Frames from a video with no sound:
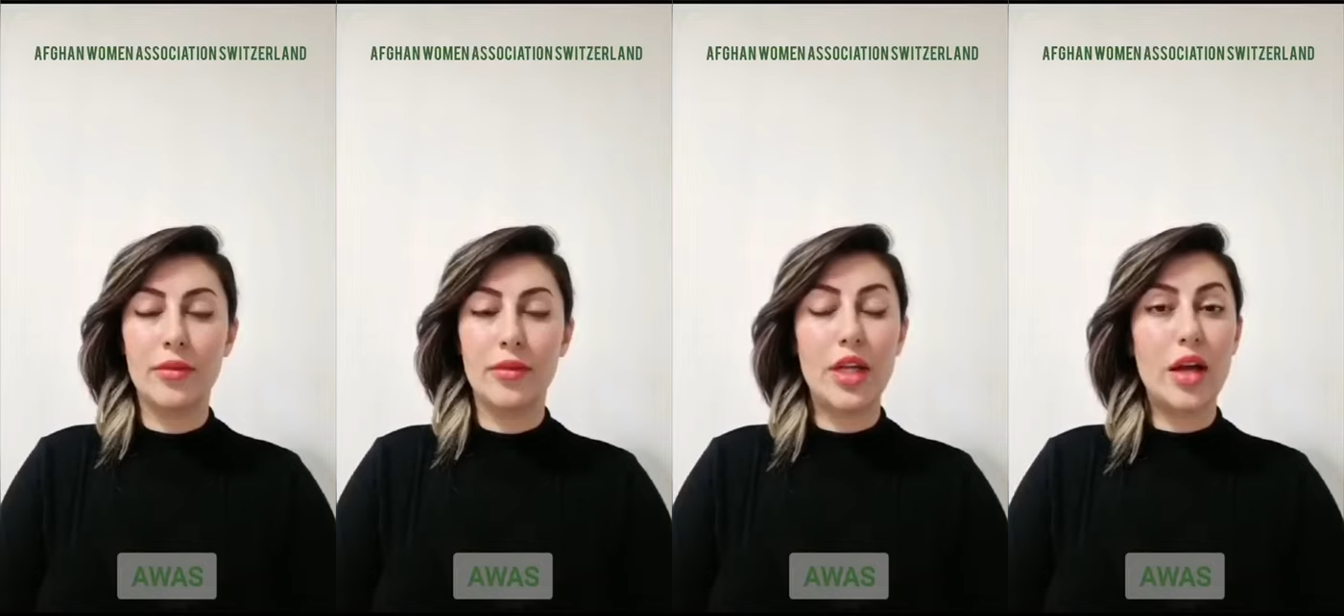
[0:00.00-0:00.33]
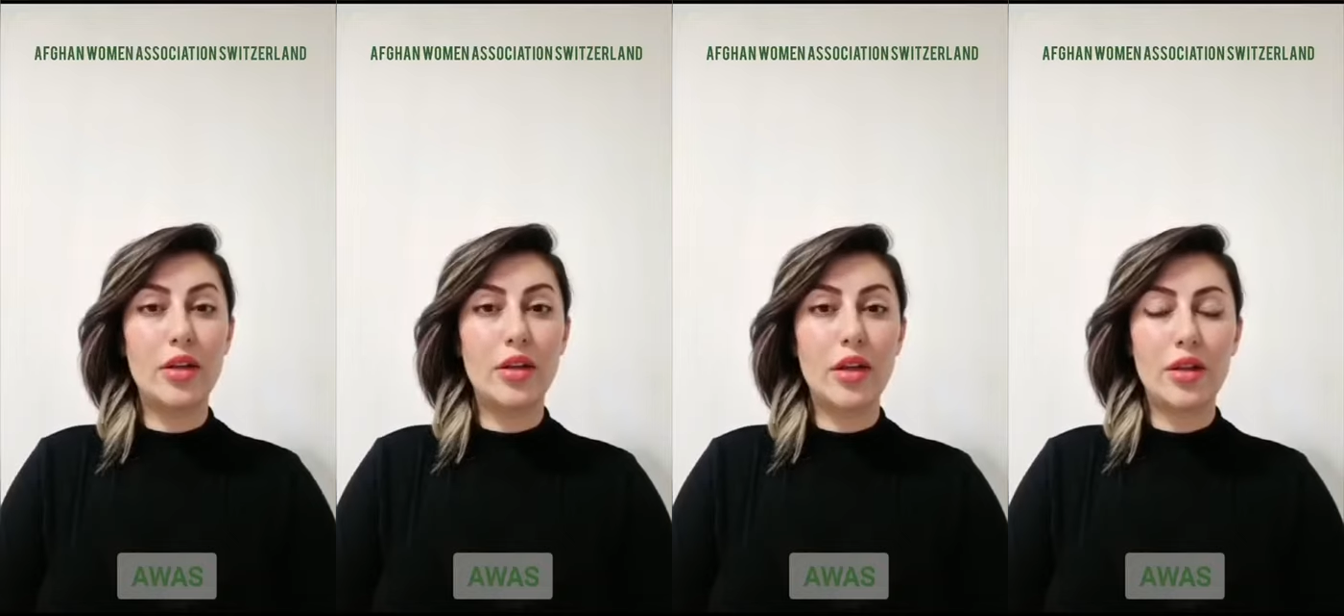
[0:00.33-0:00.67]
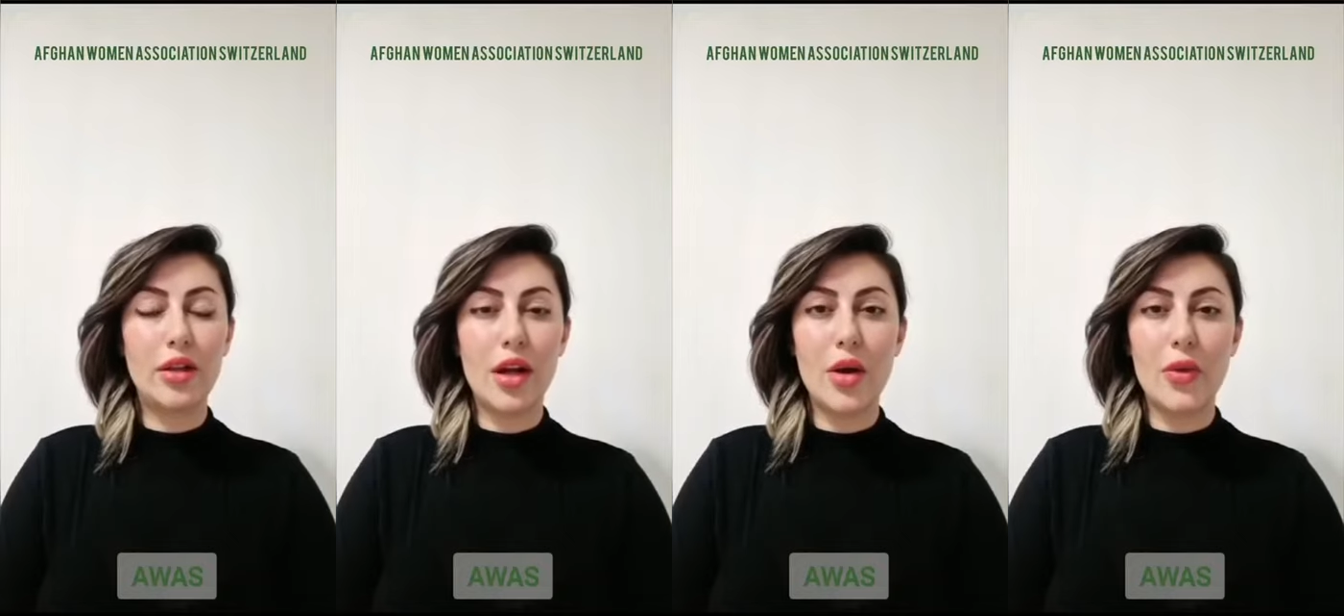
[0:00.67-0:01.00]
They are not
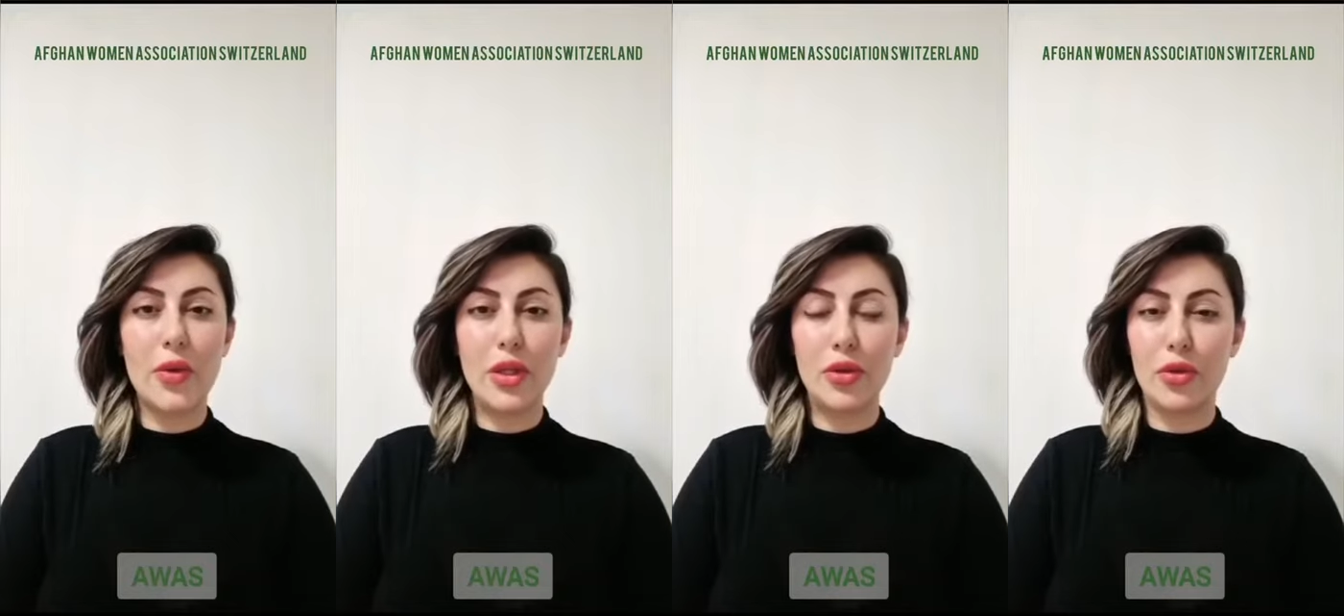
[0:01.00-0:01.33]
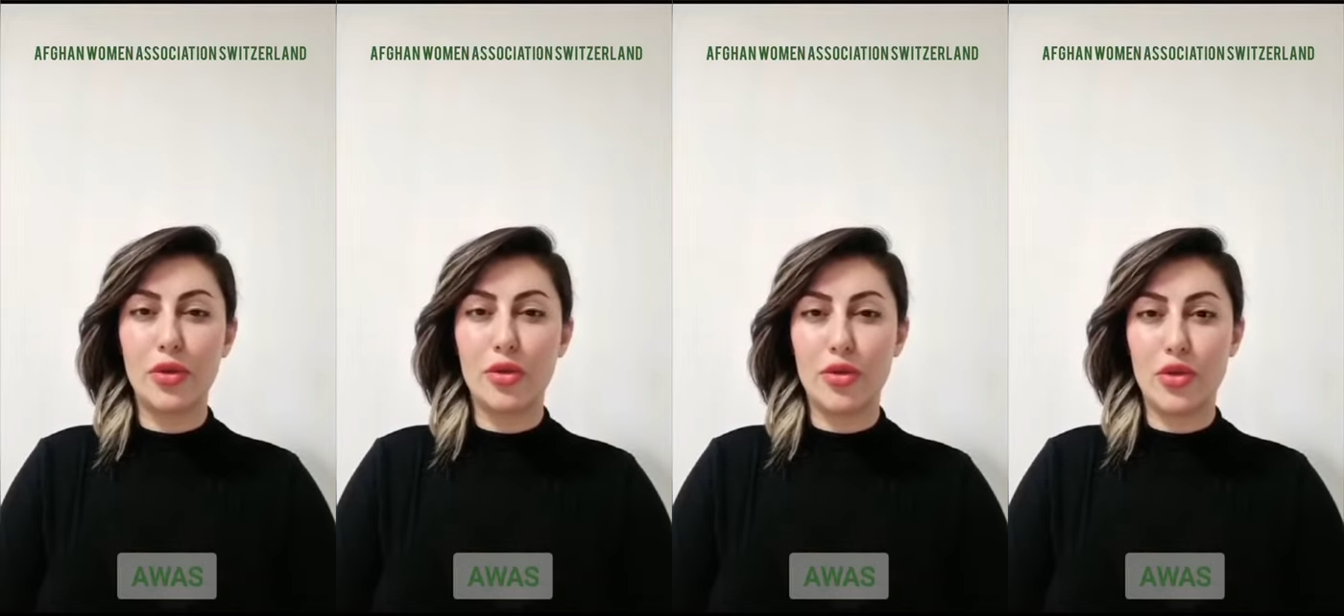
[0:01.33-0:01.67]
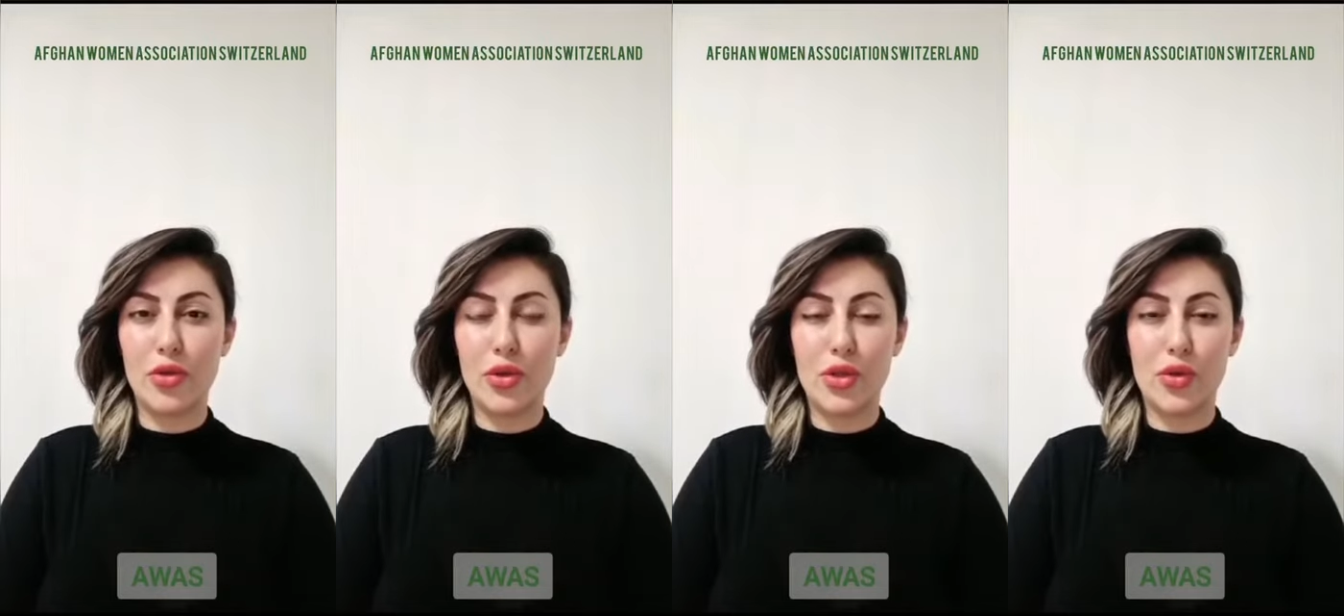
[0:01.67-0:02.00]
allowed to go to
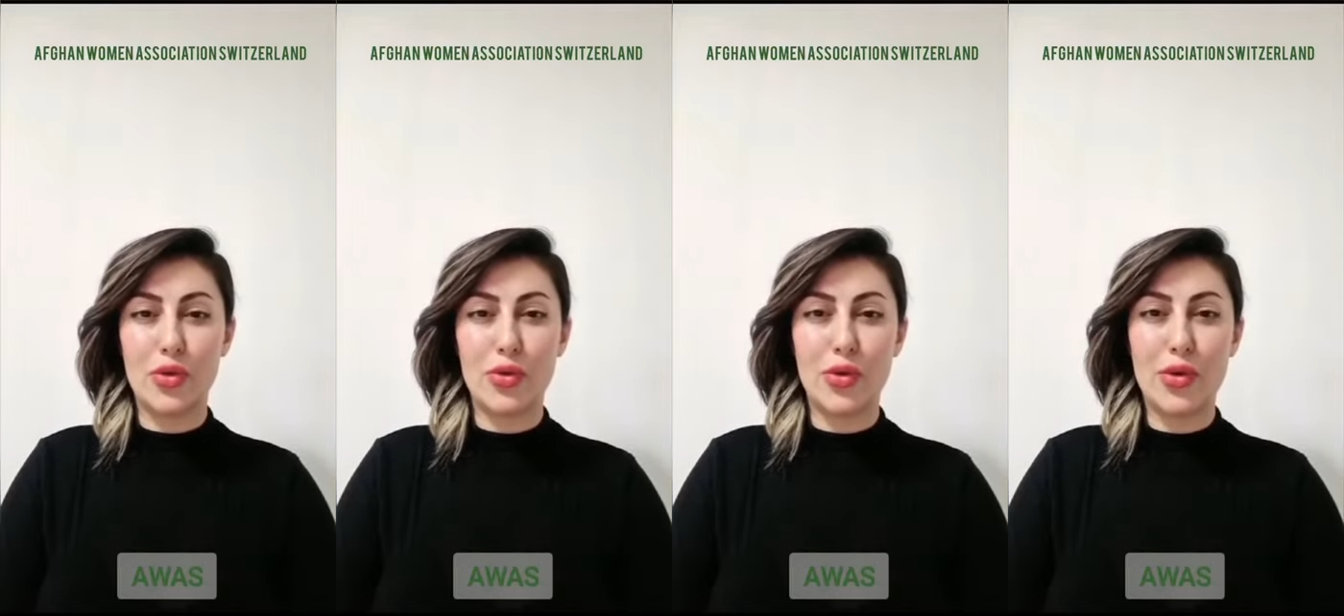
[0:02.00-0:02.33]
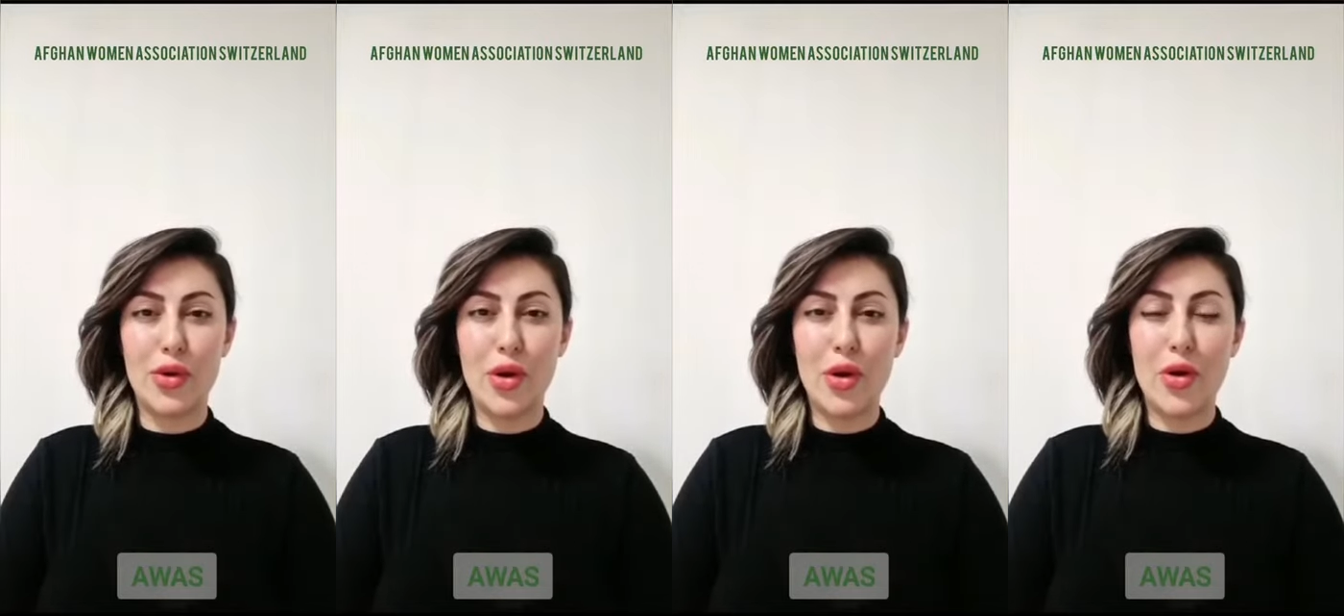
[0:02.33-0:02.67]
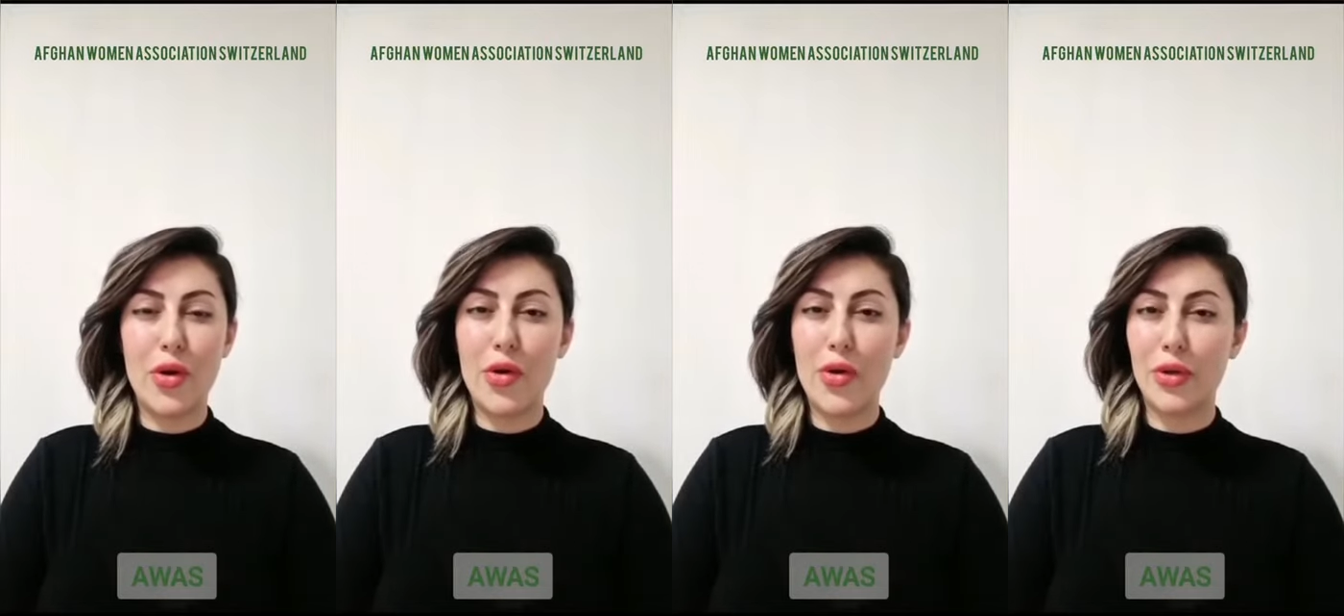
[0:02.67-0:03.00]
school
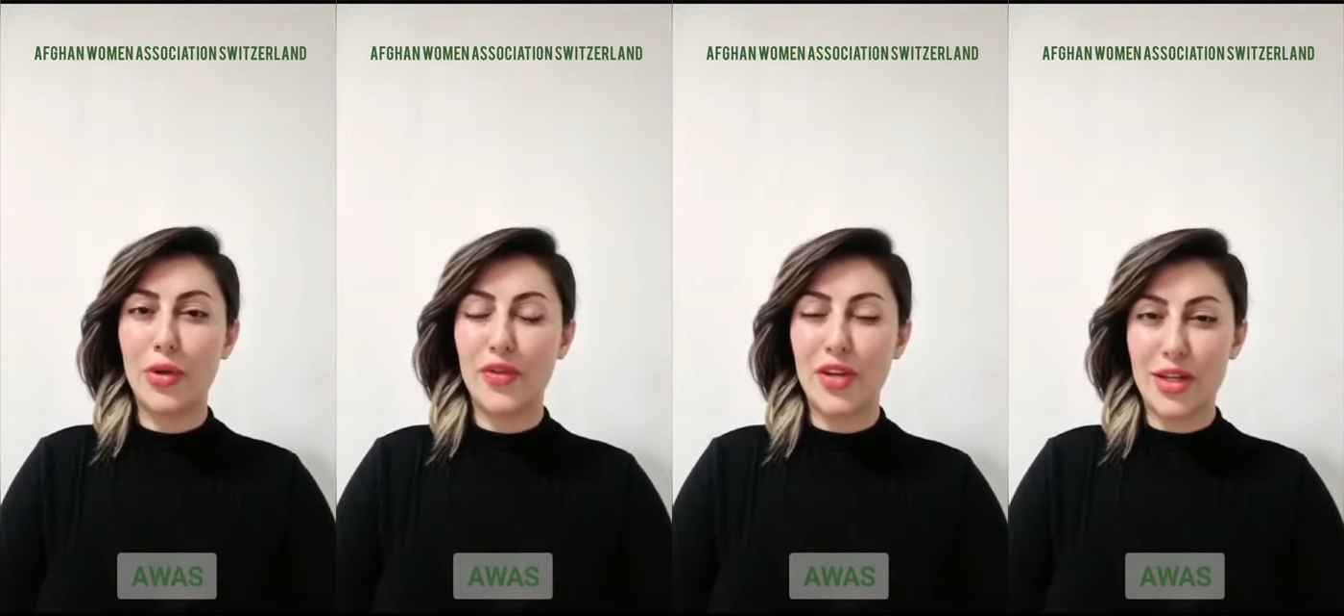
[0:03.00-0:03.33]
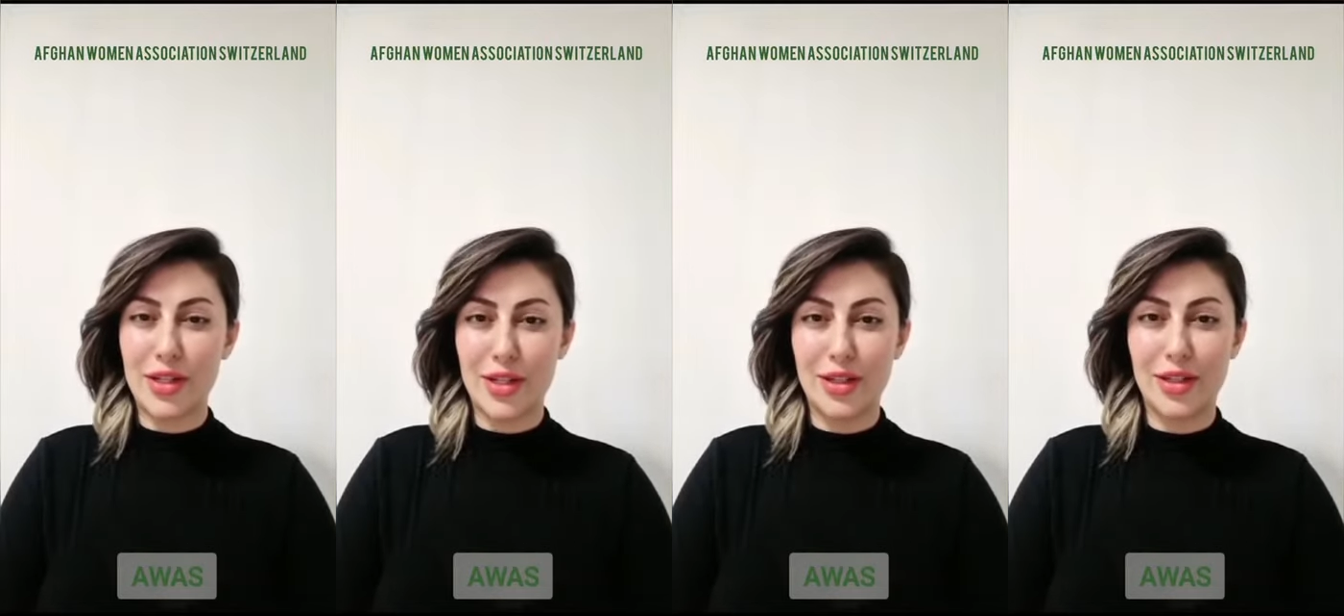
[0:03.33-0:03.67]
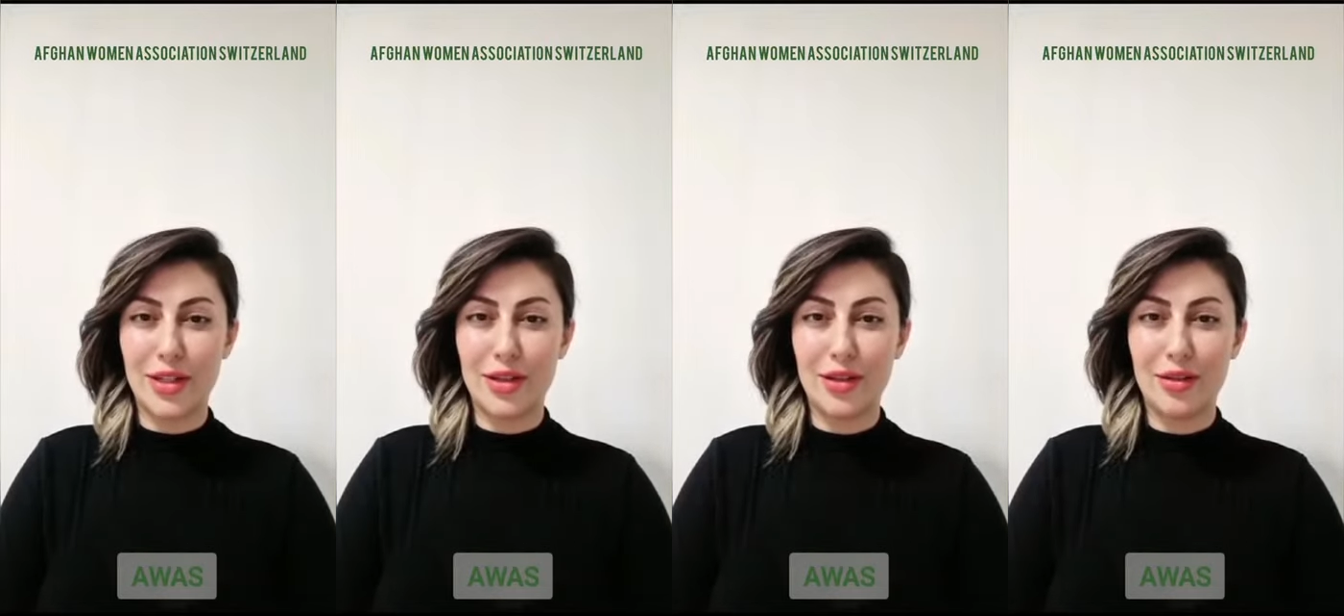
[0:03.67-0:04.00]
or university.